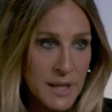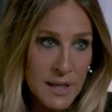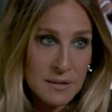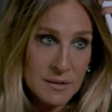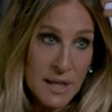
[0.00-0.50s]

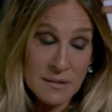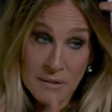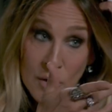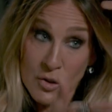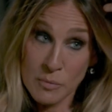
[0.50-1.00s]
at, thanks
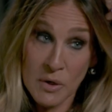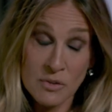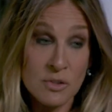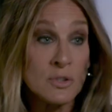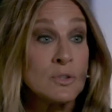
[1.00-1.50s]
in large
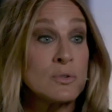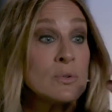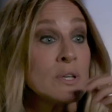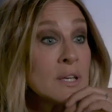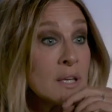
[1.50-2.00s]
part to you